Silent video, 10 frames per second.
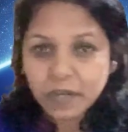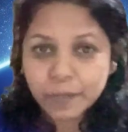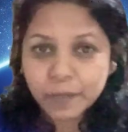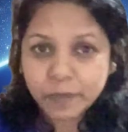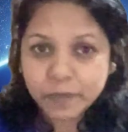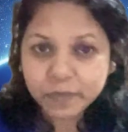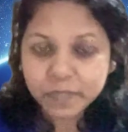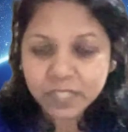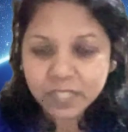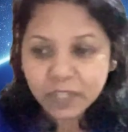a problem
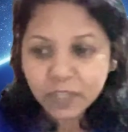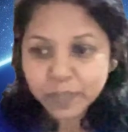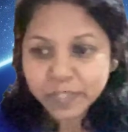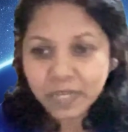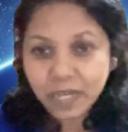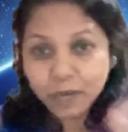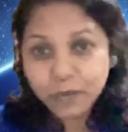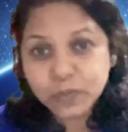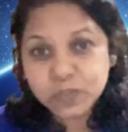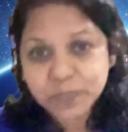with no matter how
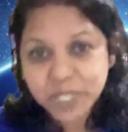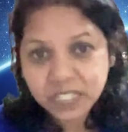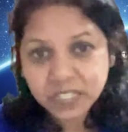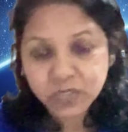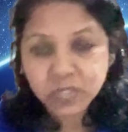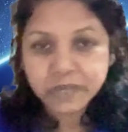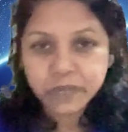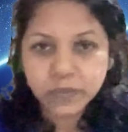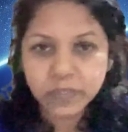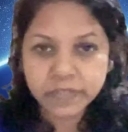you speak, you're never
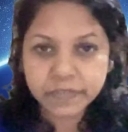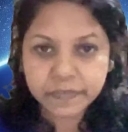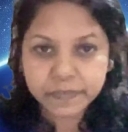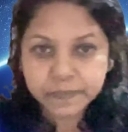good enough.